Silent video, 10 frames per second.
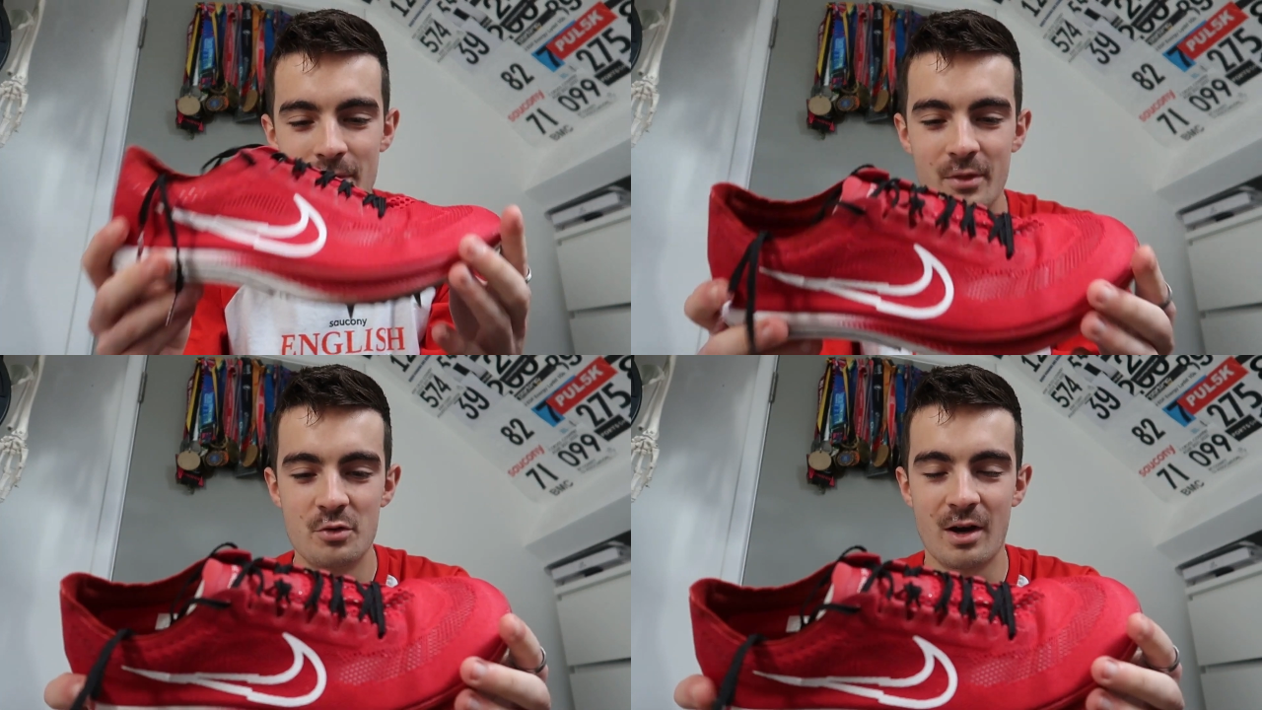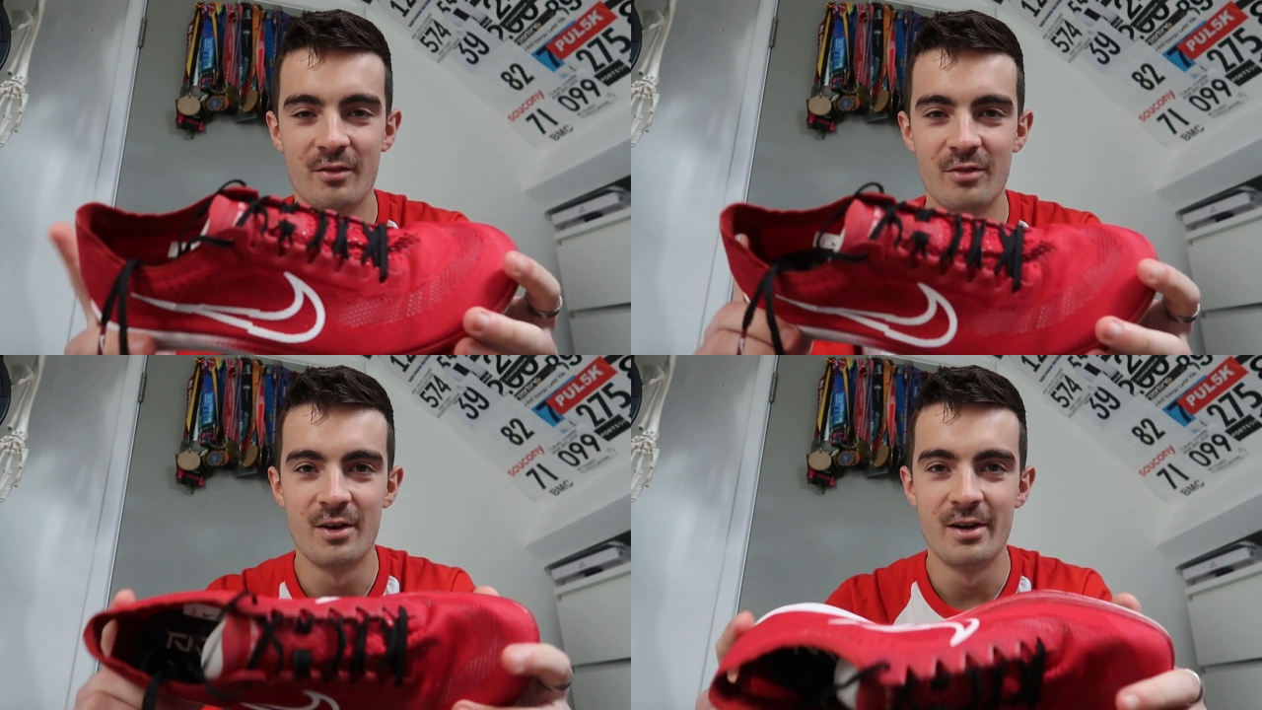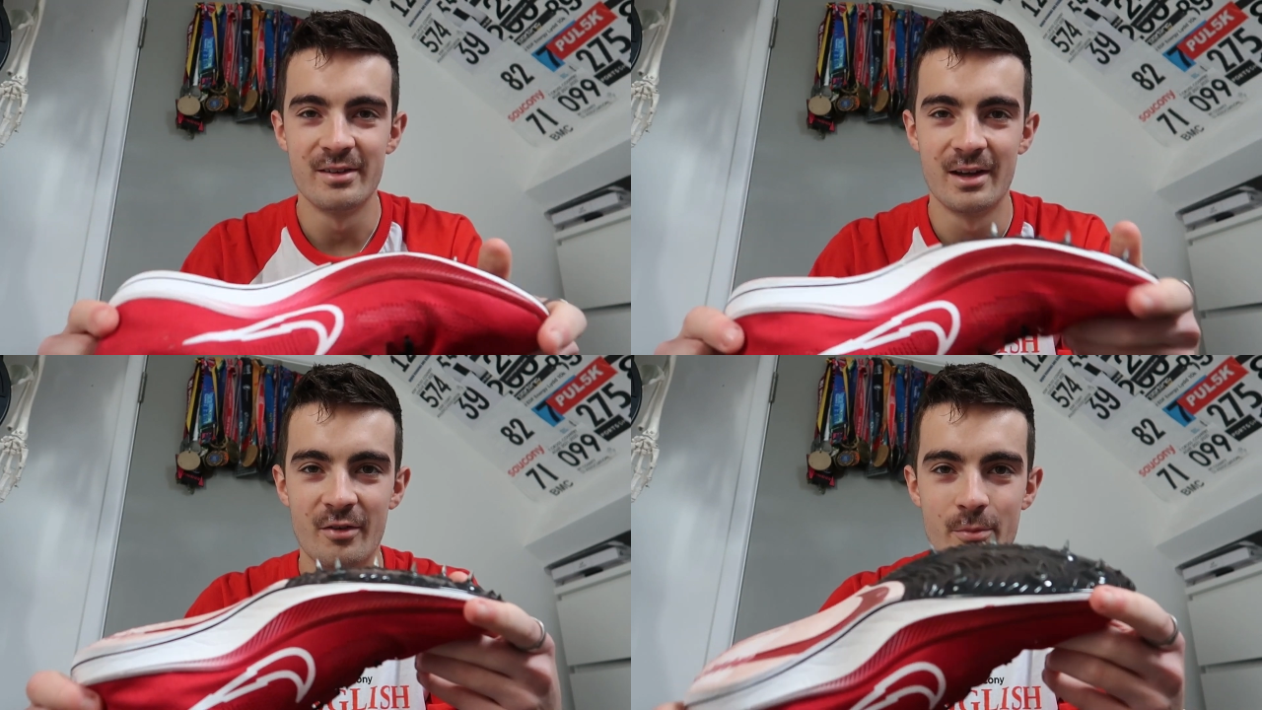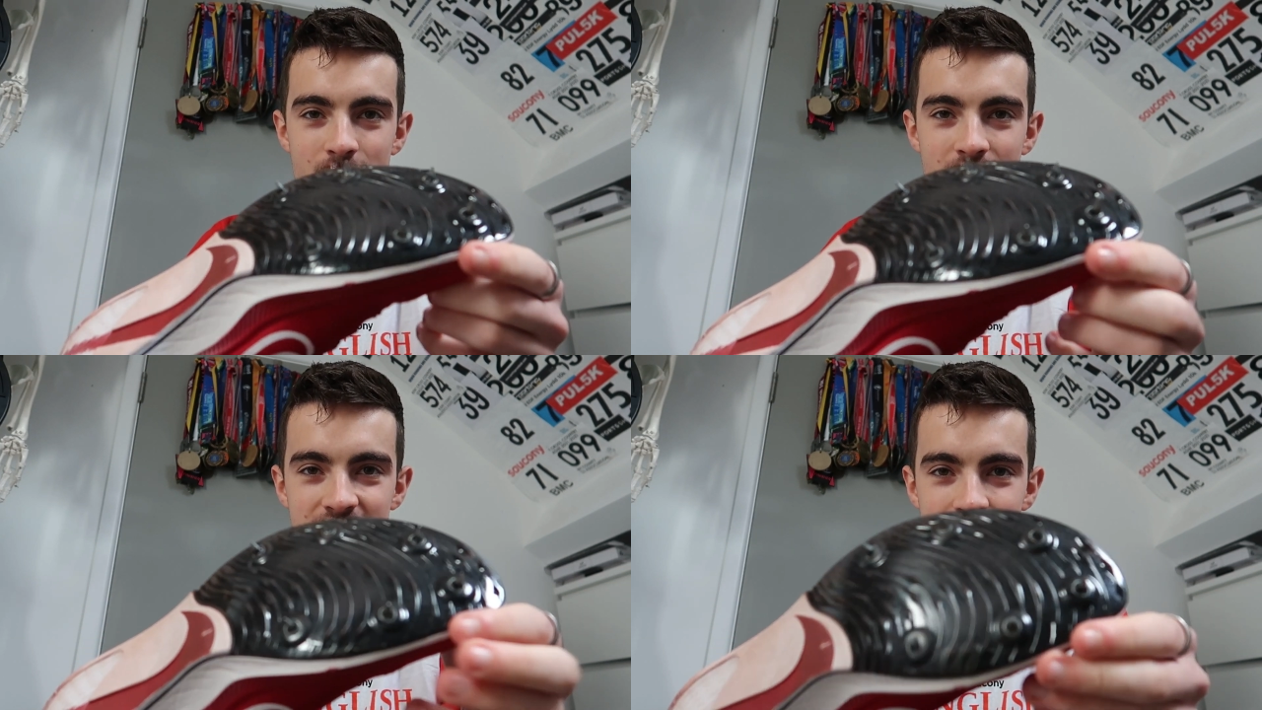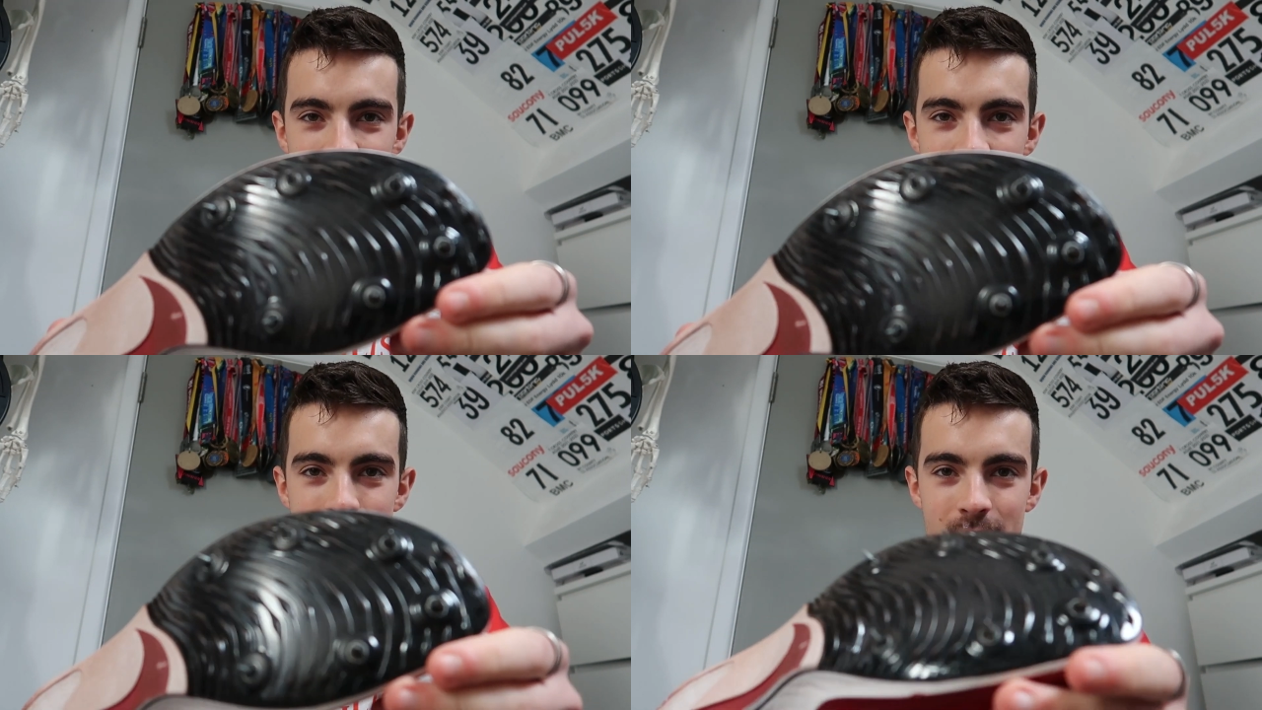the dragonflies, and I've put some
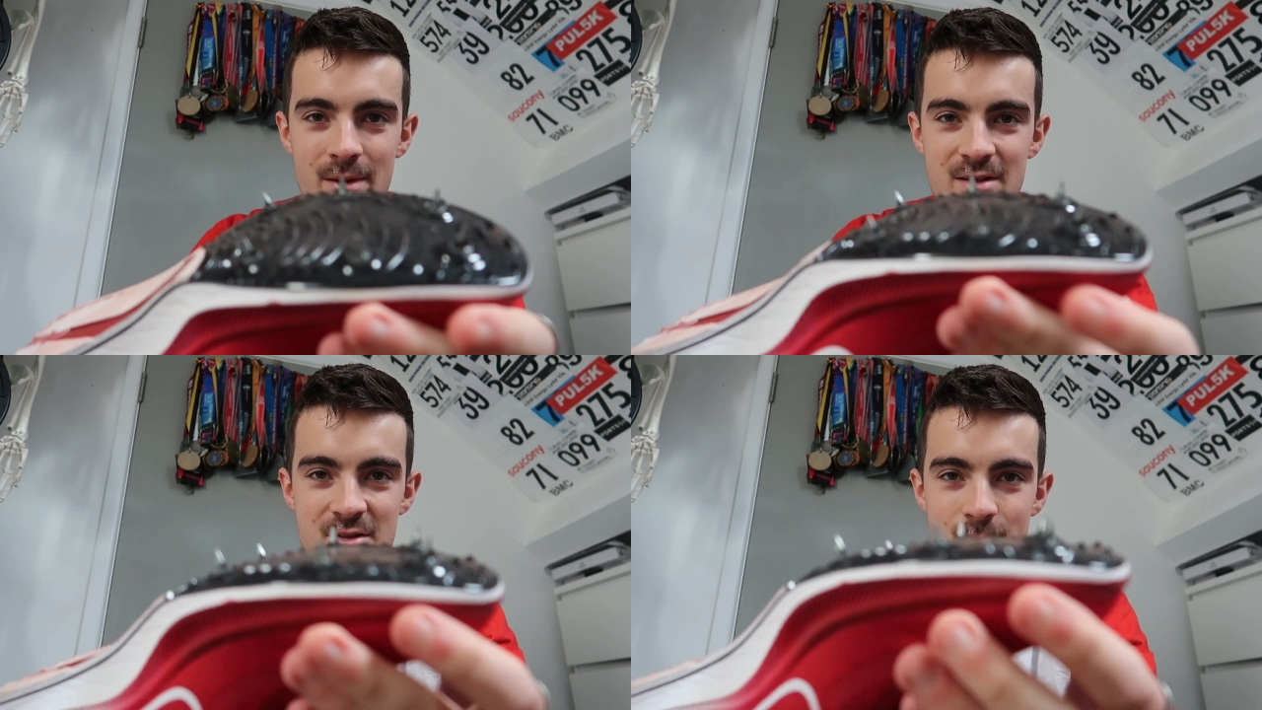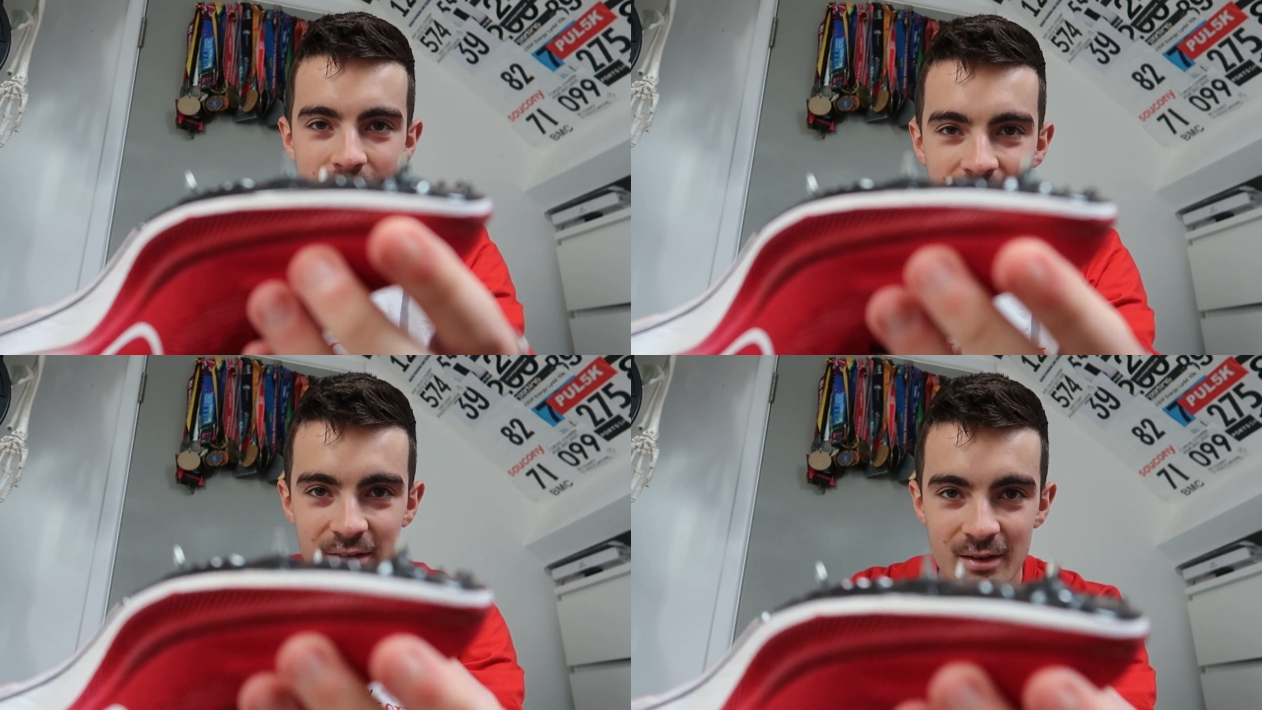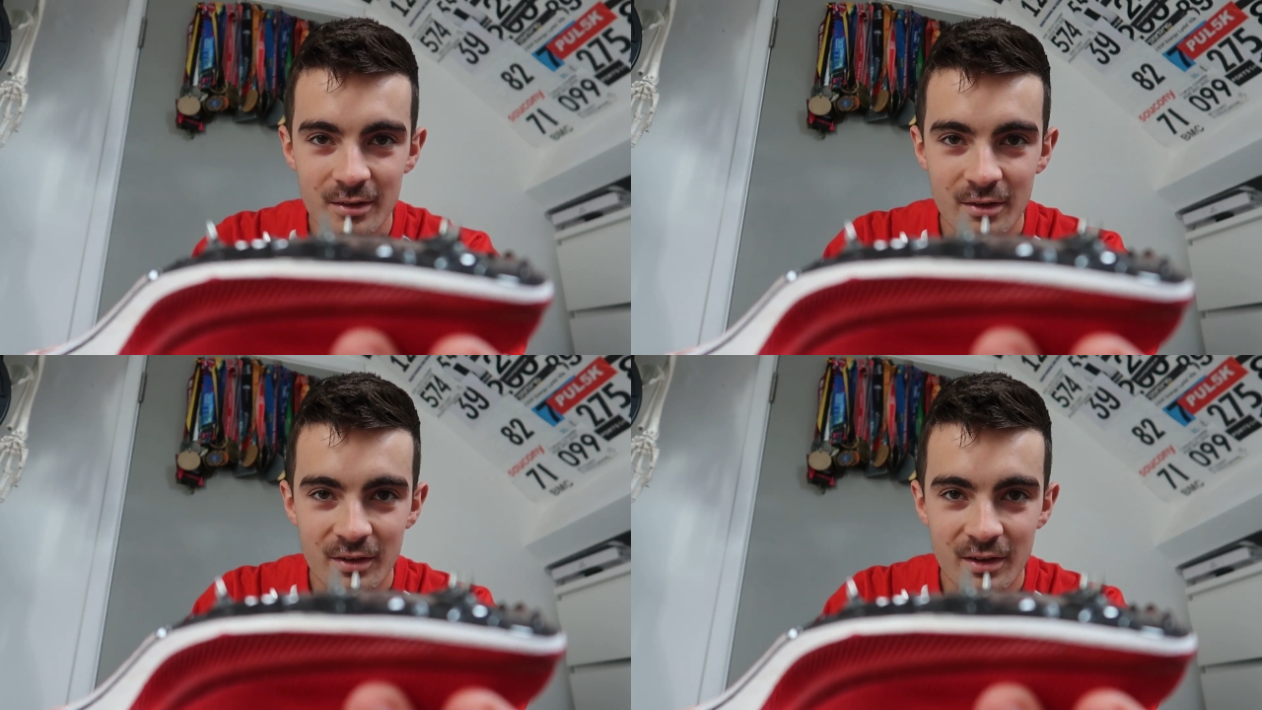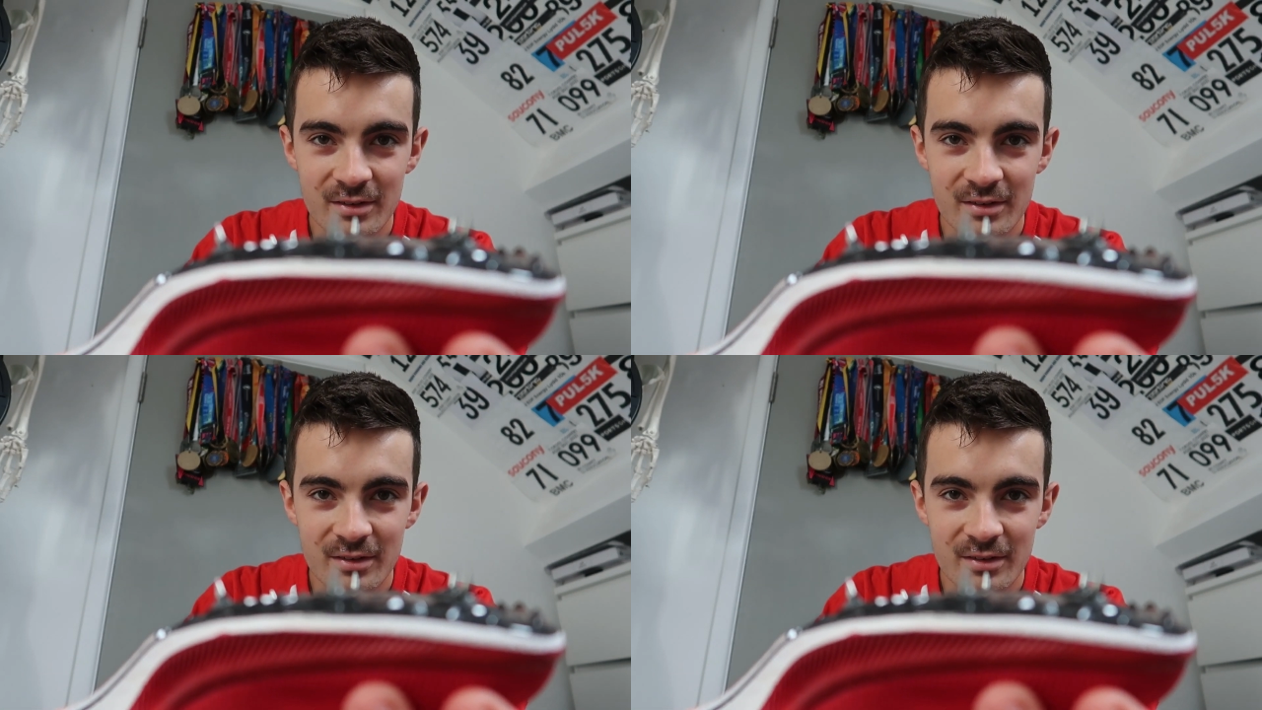9mm spikes in, I don't know if you can